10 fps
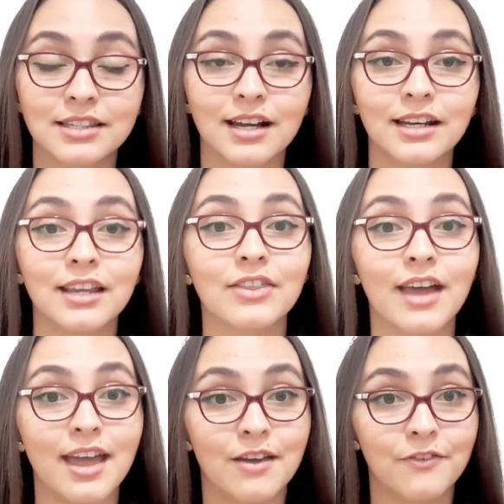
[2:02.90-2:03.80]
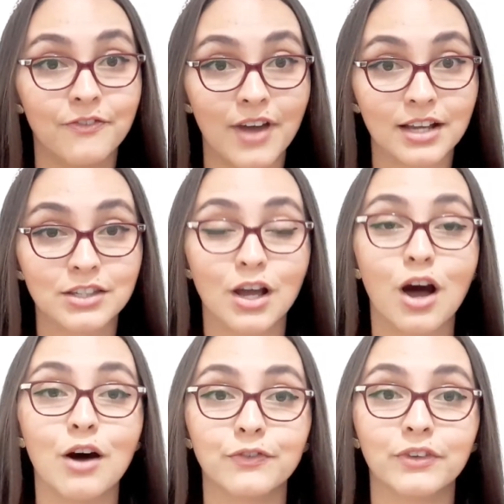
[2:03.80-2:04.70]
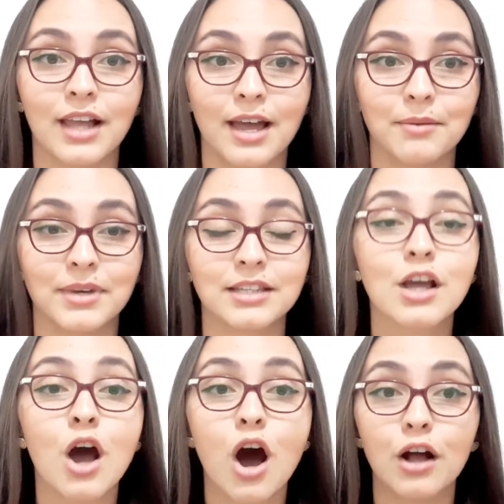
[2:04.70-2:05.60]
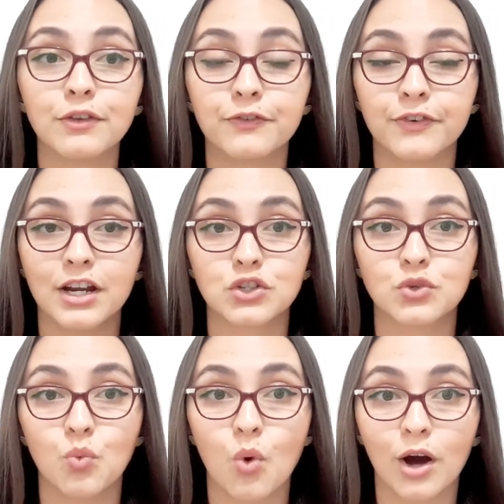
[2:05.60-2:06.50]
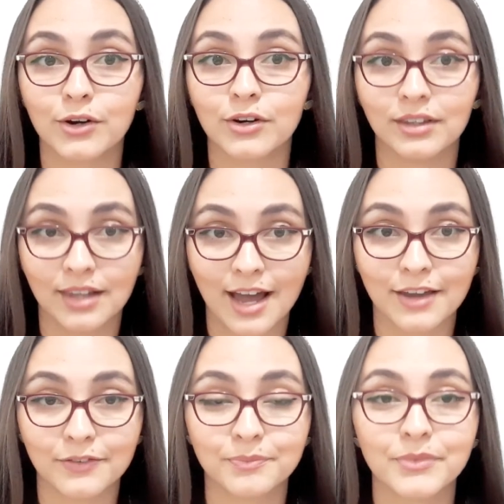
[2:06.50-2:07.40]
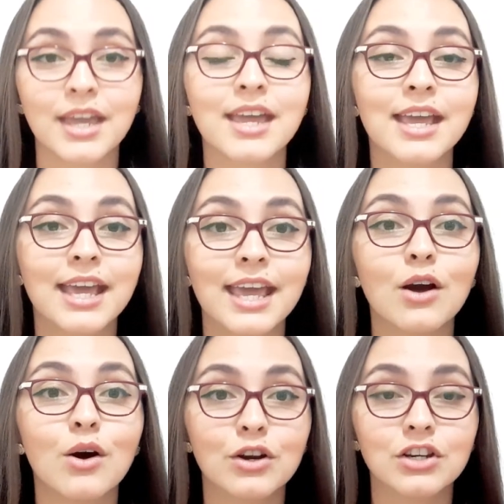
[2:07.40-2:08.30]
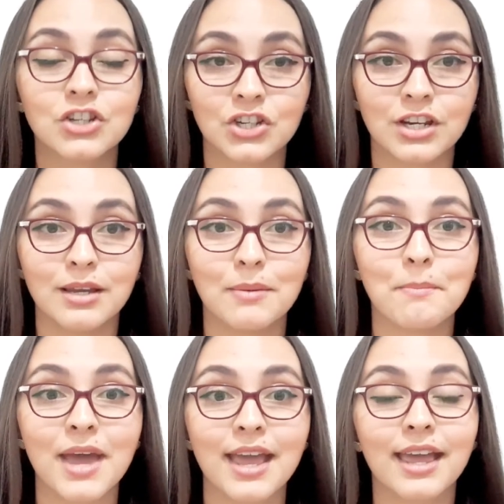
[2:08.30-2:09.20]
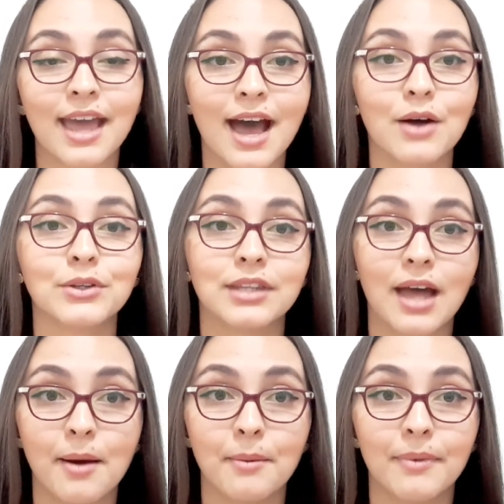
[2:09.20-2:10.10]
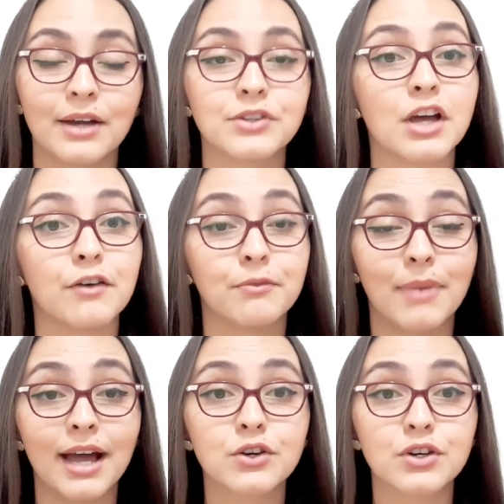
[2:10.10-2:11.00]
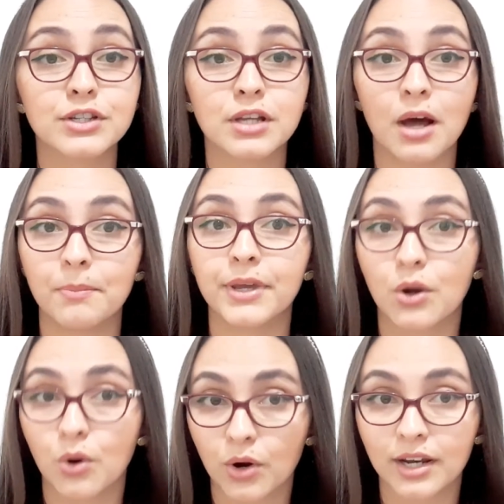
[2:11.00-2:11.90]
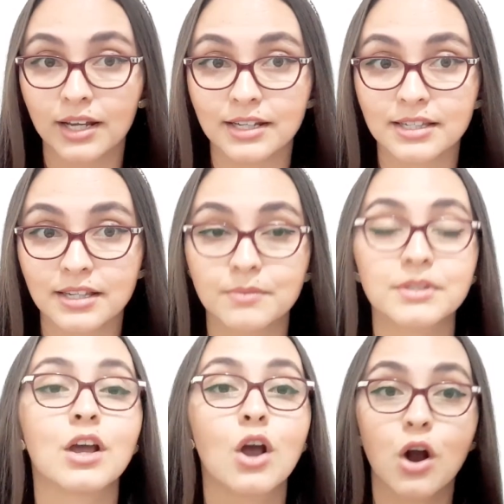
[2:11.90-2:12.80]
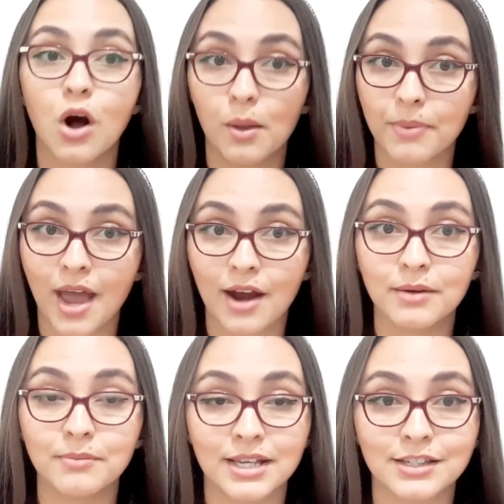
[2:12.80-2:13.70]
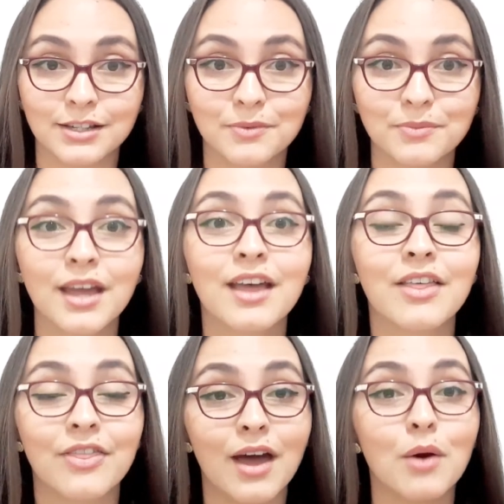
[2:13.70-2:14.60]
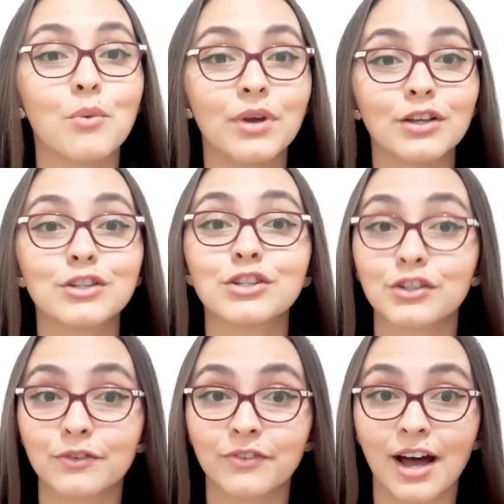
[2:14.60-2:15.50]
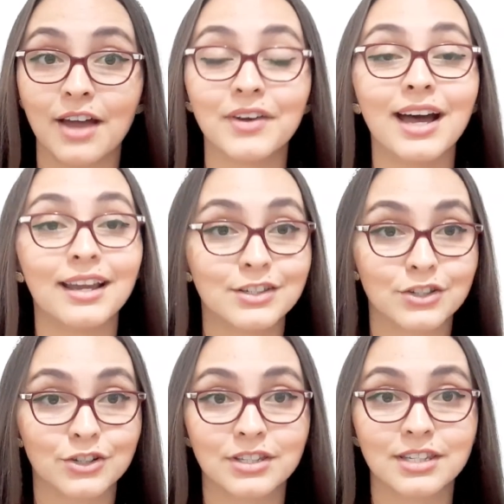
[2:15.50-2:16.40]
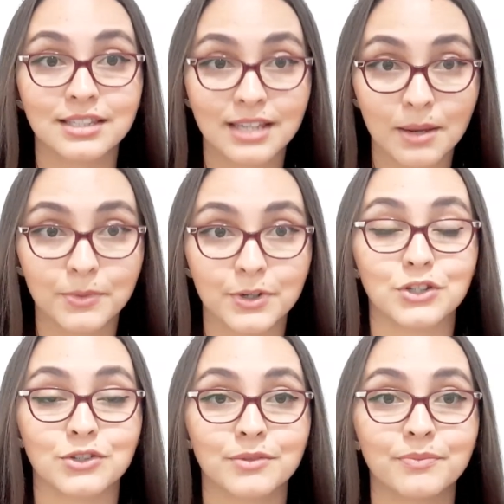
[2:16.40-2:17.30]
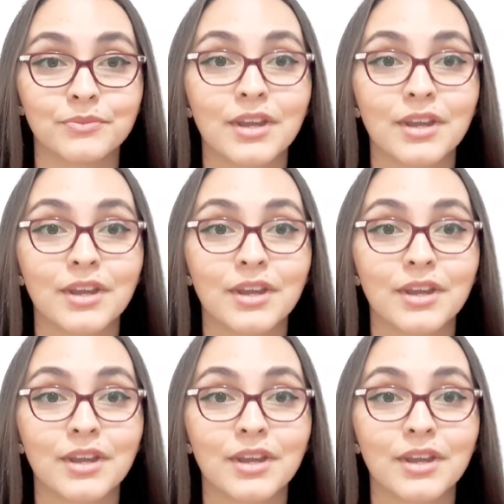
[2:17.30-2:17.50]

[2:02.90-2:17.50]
studying the effect of climate on freshwater life. He or she may count the amount of microscopic organisms, called paramecium, that will survive at a certain temperature.